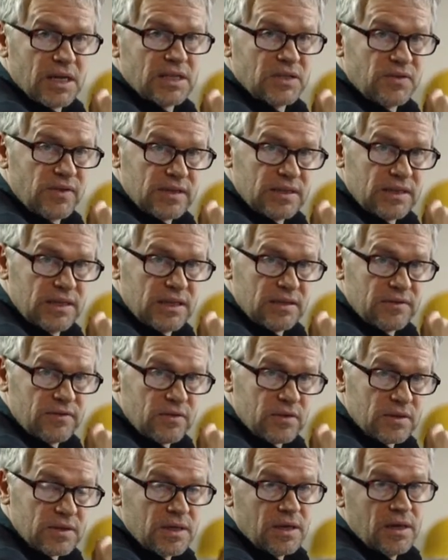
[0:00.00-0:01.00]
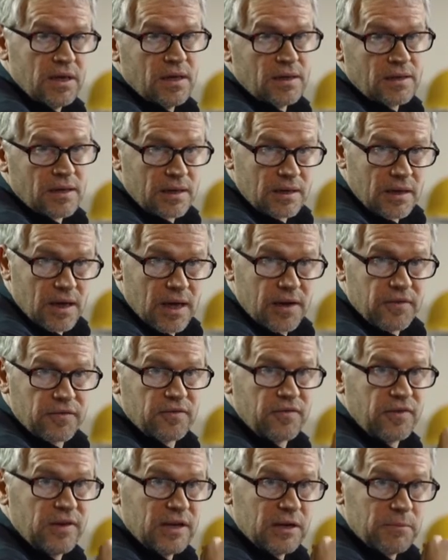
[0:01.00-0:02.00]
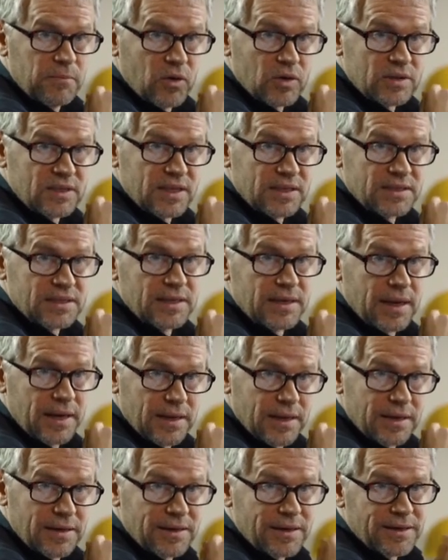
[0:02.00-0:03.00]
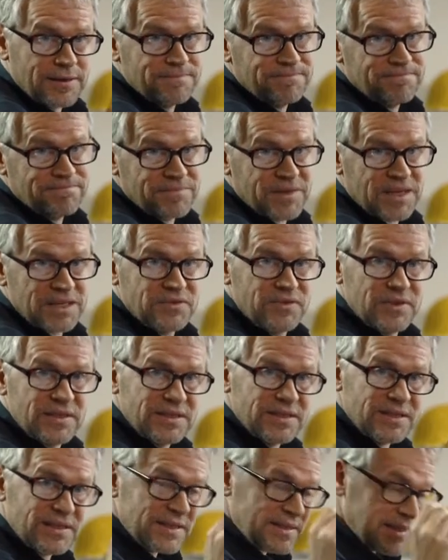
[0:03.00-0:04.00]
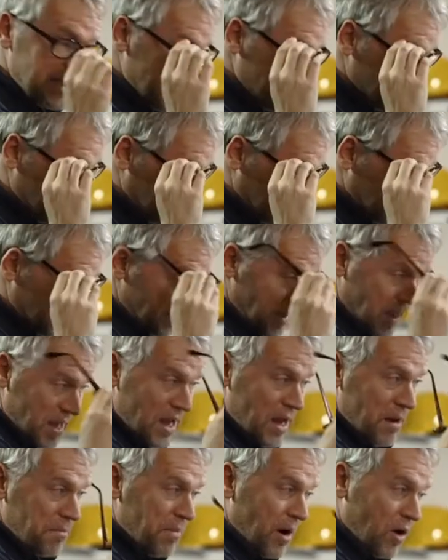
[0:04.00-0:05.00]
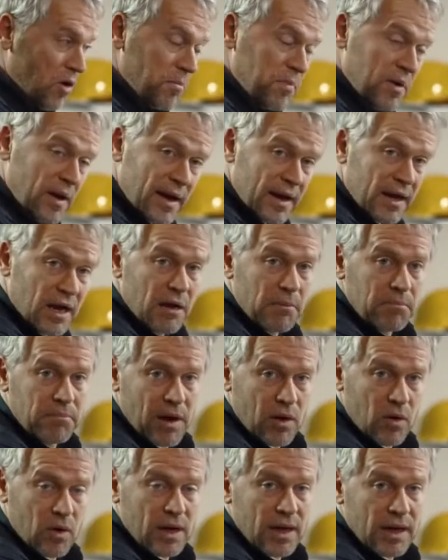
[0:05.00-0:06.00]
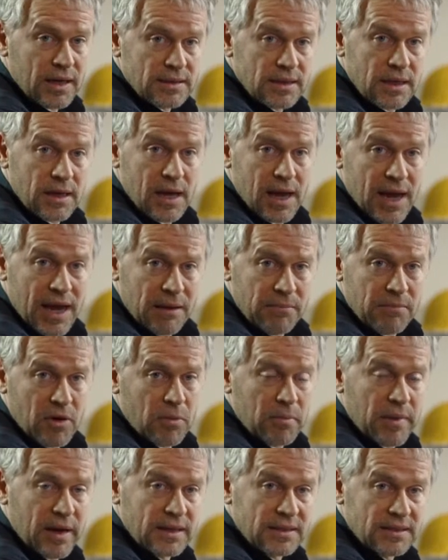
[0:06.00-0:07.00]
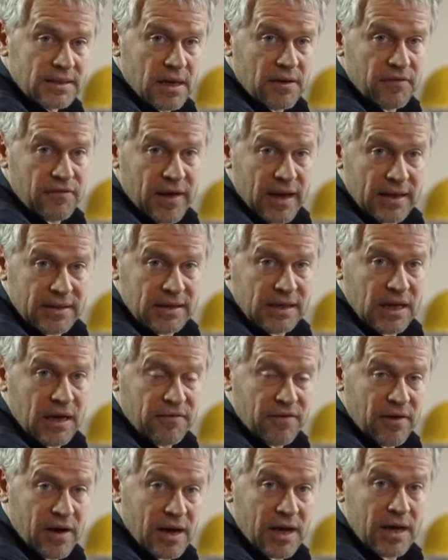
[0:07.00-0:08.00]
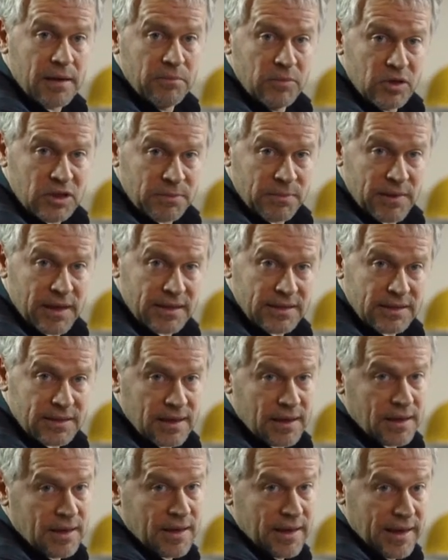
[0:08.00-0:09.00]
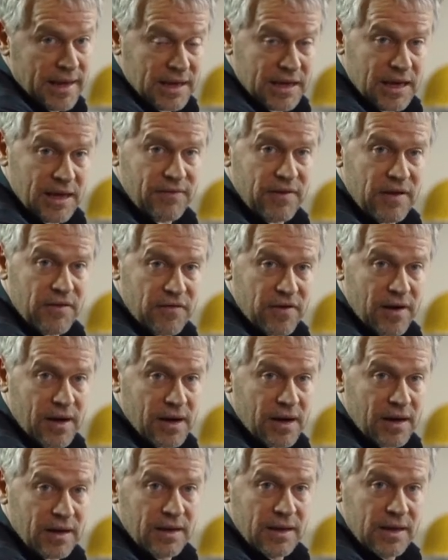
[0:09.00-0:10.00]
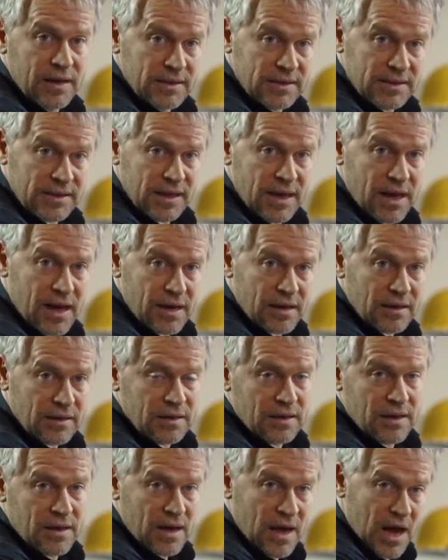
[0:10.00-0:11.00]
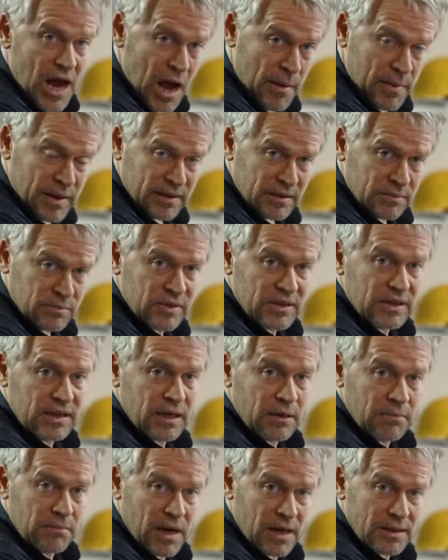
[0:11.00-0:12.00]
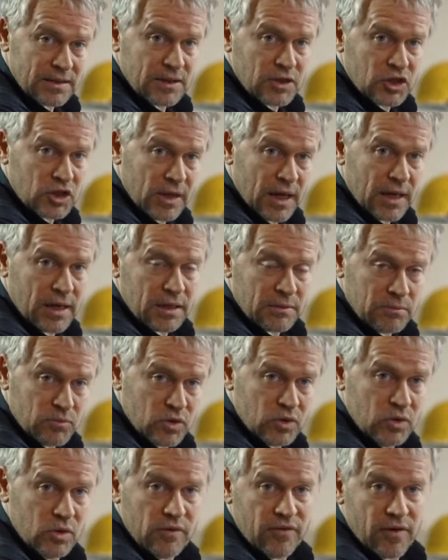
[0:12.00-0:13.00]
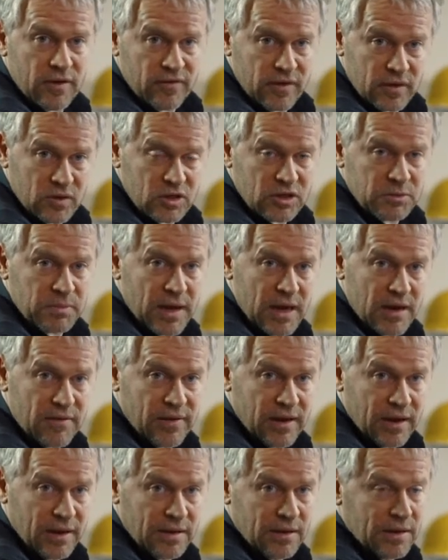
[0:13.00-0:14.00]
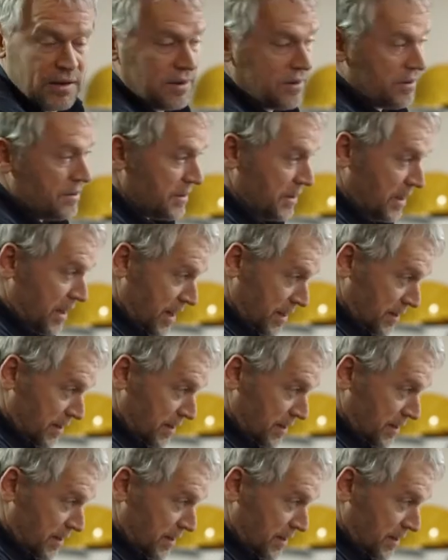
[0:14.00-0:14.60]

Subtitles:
Paving a road means coordinating many different individual processes, as you well know. Job planners, site managers, paving foremen, paver operators, mixing plant supervisors, and feed vehicle drivers all use a customized VÖGELE paving module,